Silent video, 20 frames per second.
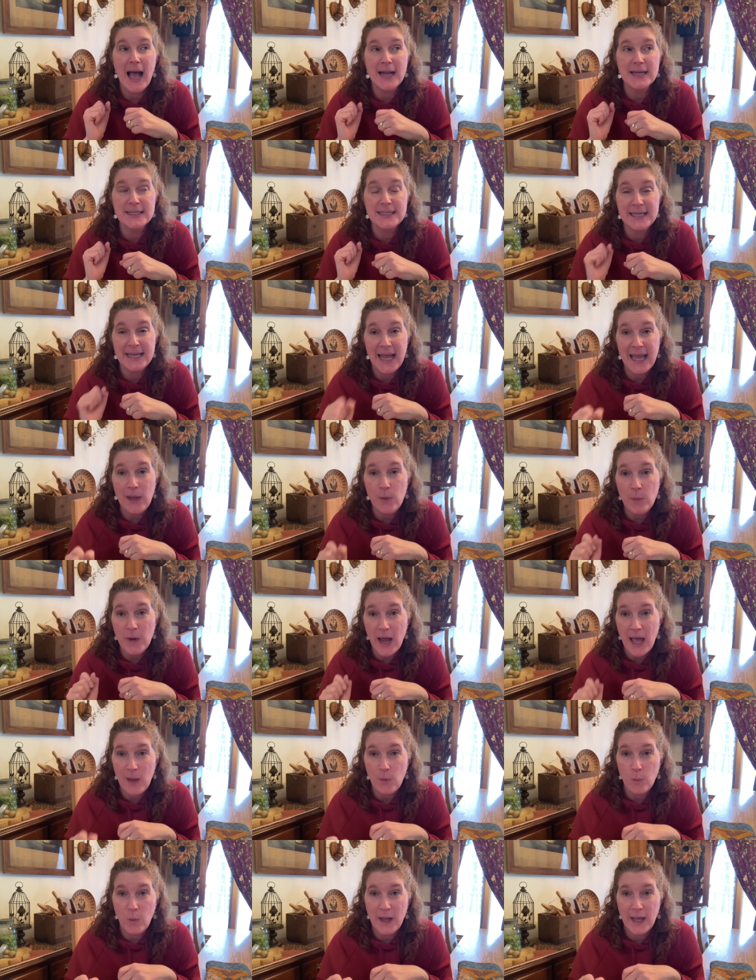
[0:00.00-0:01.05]
today when
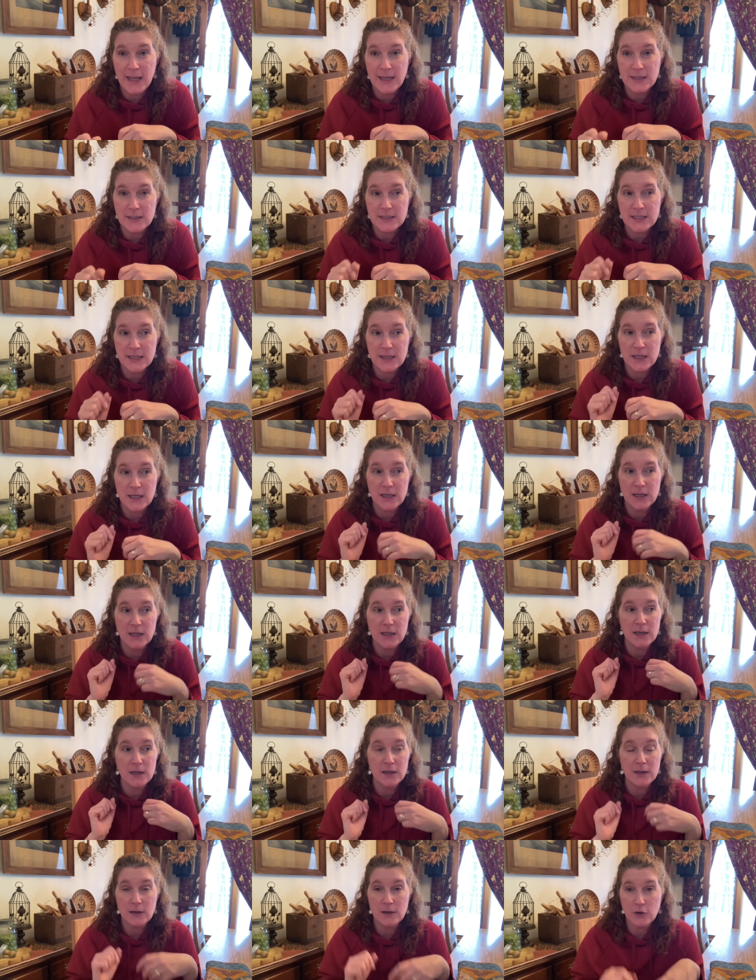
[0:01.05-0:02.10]
I went to
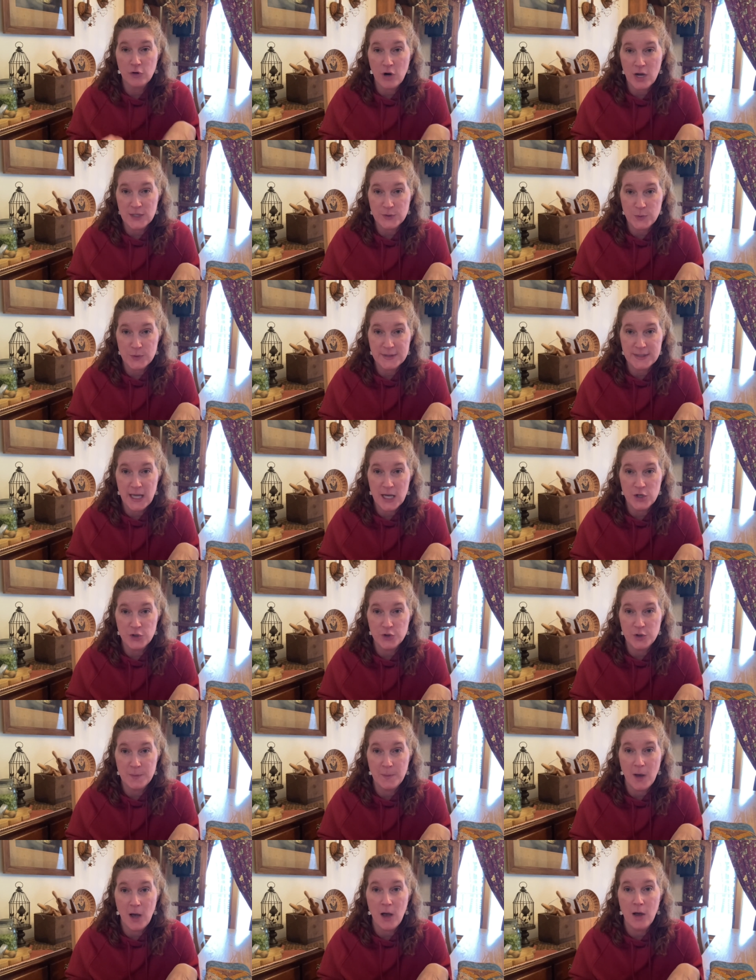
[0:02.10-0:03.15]
the Crossroads Country
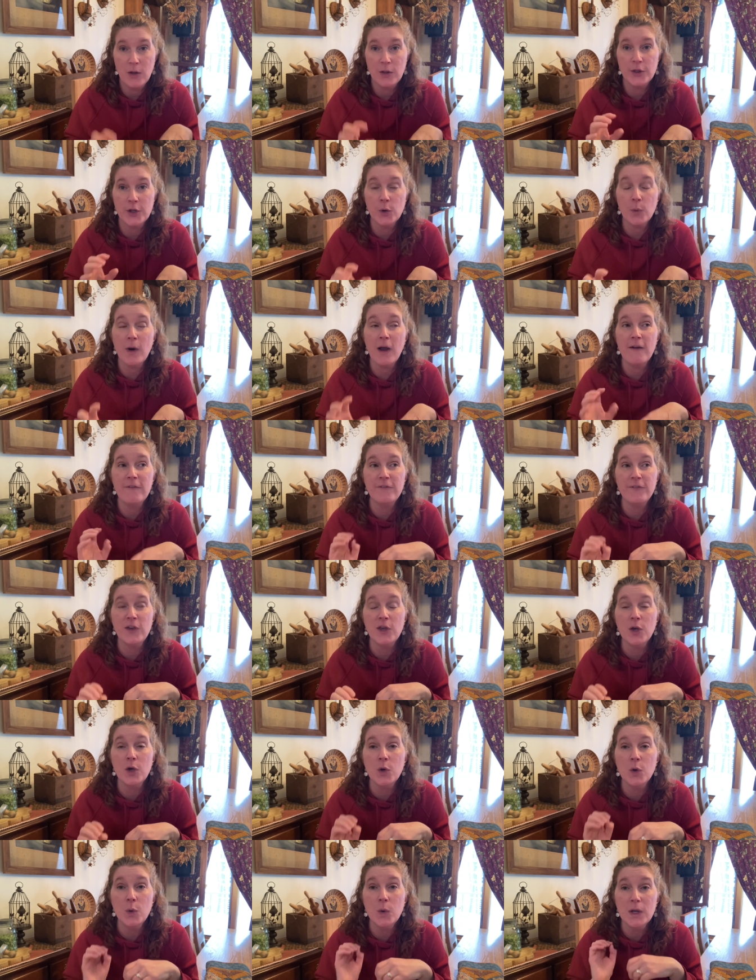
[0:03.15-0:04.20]
Mall, there were a
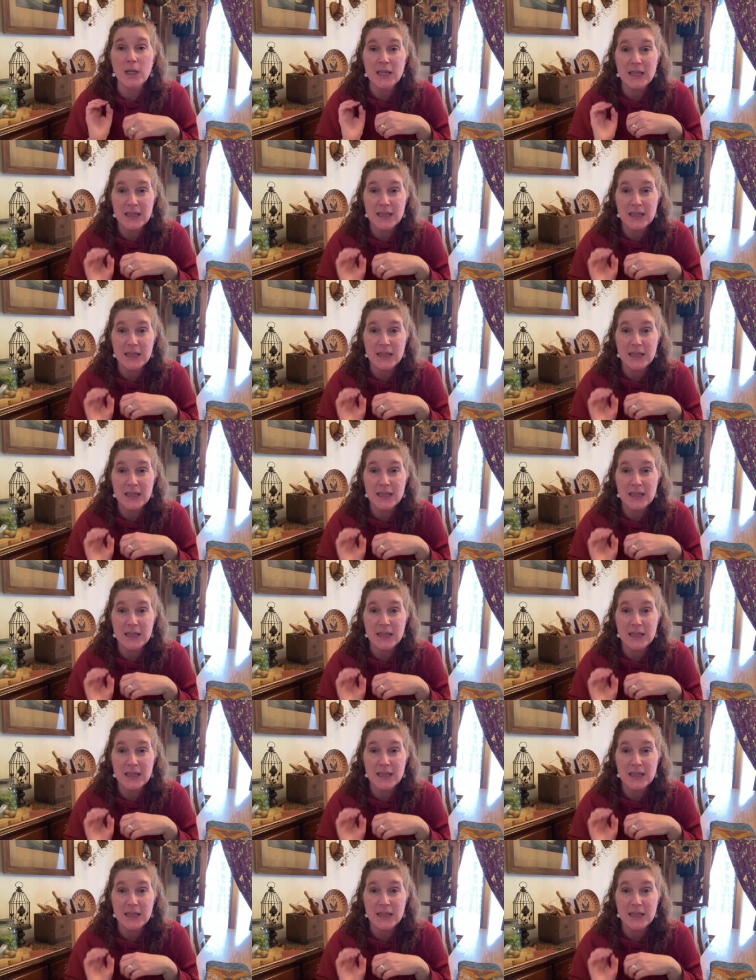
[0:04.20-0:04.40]
few